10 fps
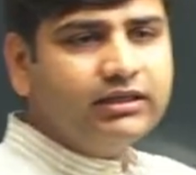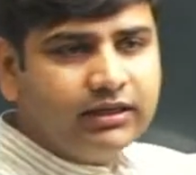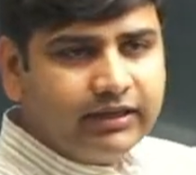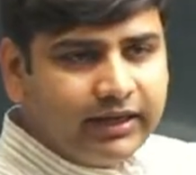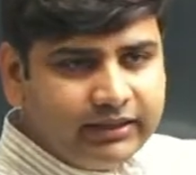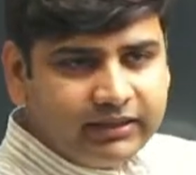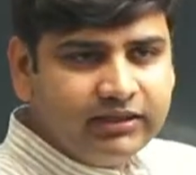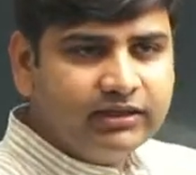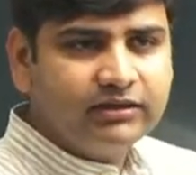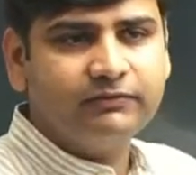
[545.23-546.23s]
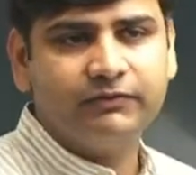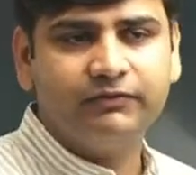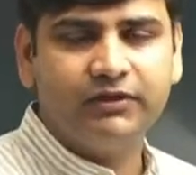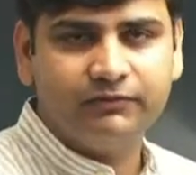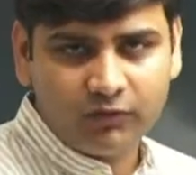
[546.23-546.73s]

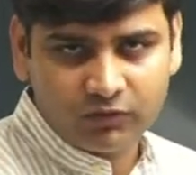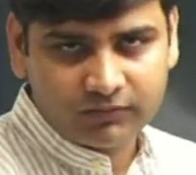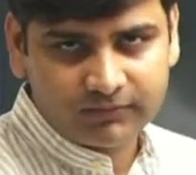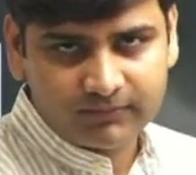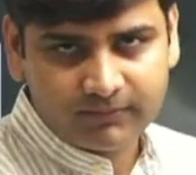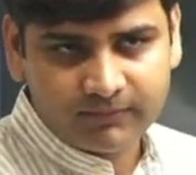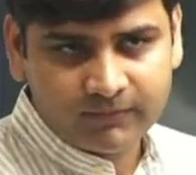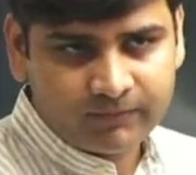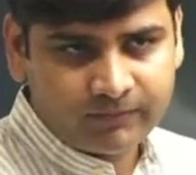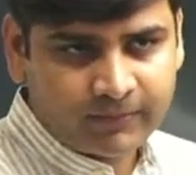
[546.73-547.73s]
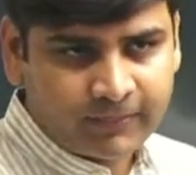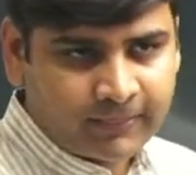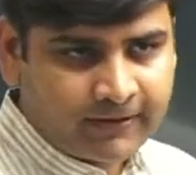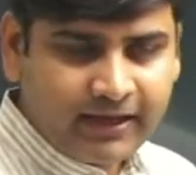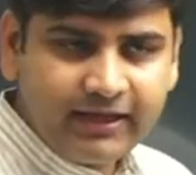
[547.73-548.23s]
1954,
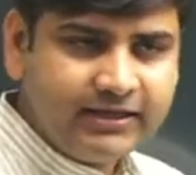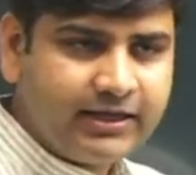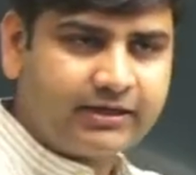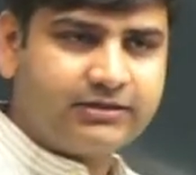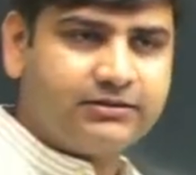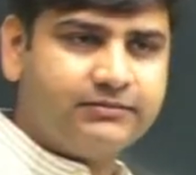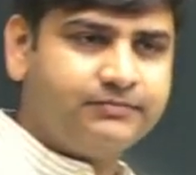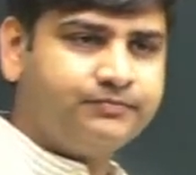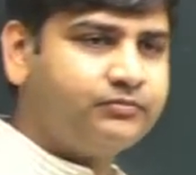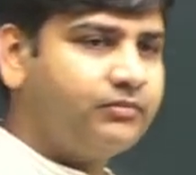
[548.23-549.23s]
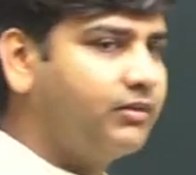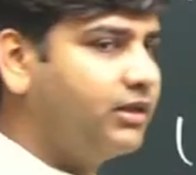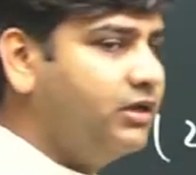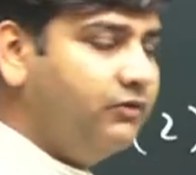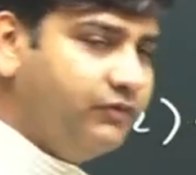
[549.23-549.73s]
any act
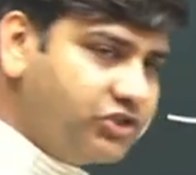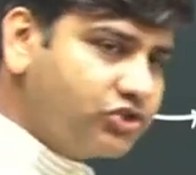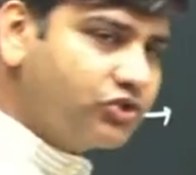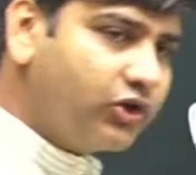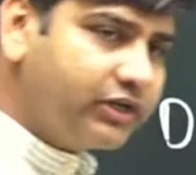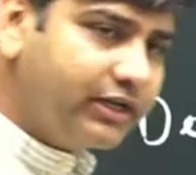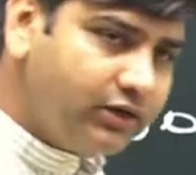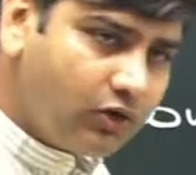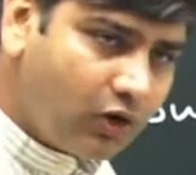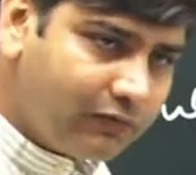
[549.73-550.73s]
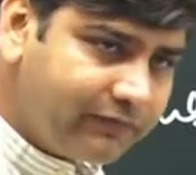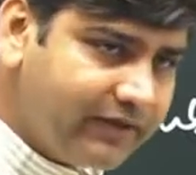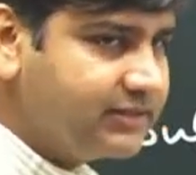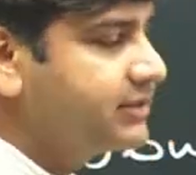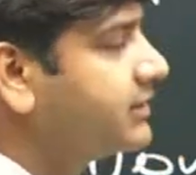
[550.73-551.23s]
which is not an offense,